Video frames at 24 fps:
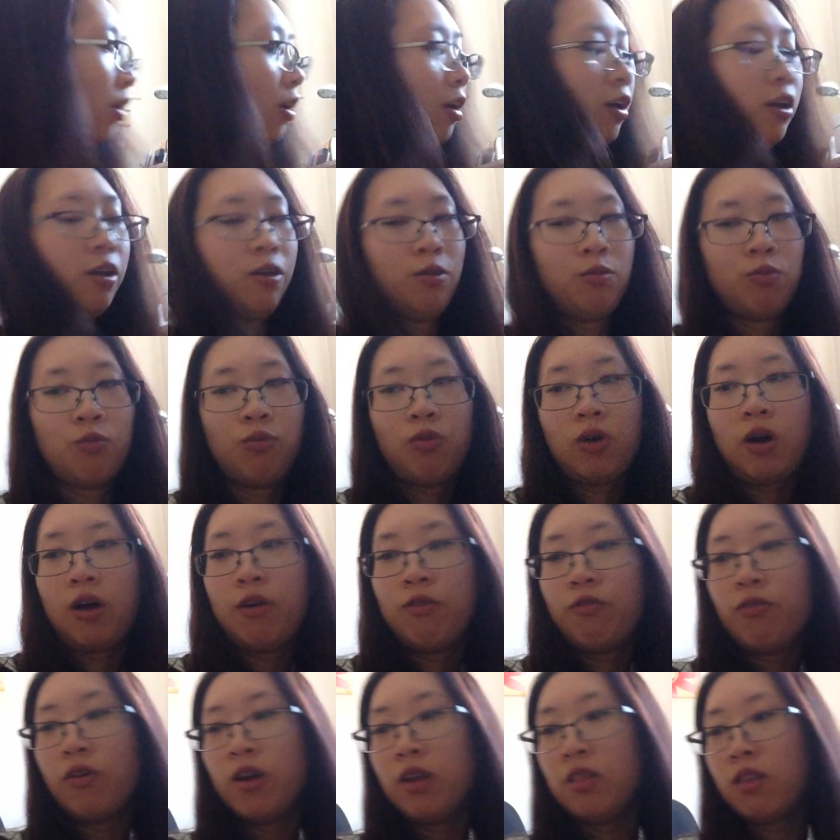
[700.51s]
and I
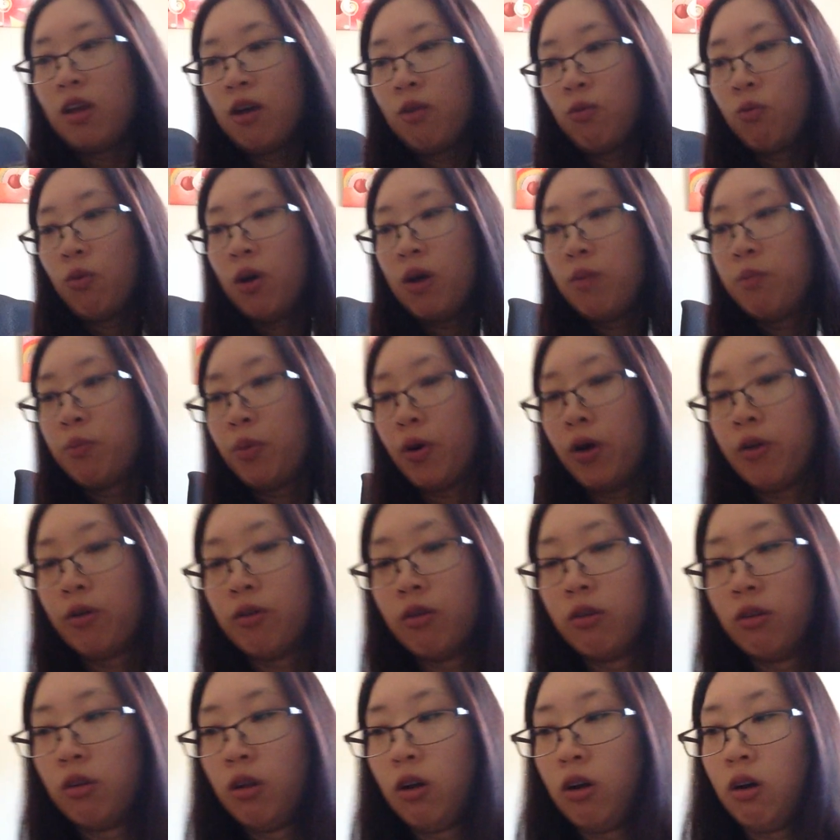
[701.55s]
find that one
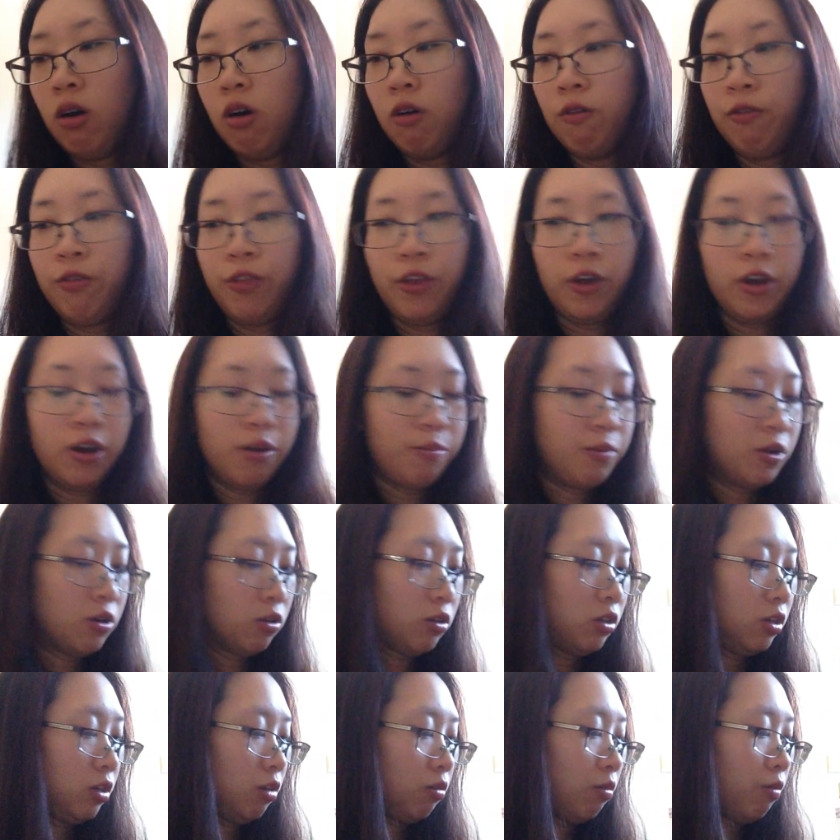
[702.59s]
bottle of 30ml
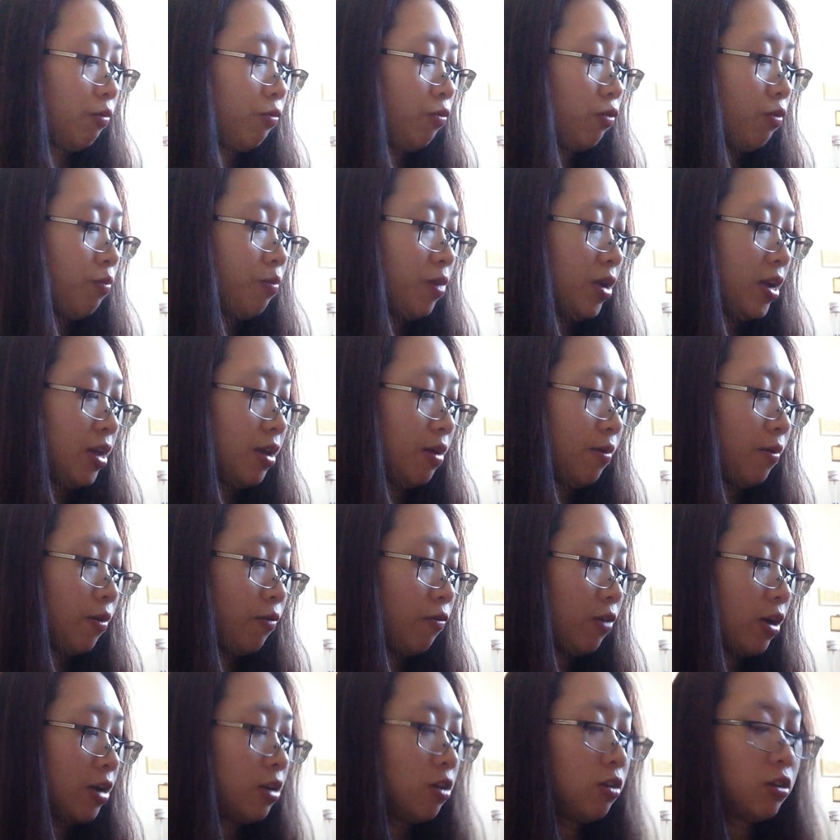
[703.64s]
serum for me,
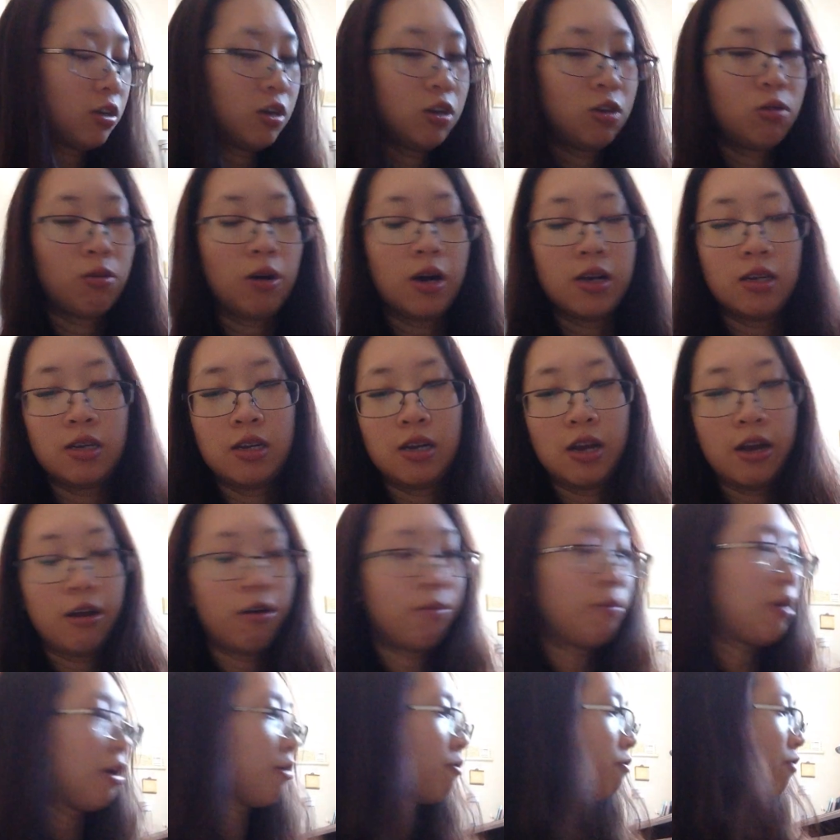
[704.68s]
if I use it twice a day on my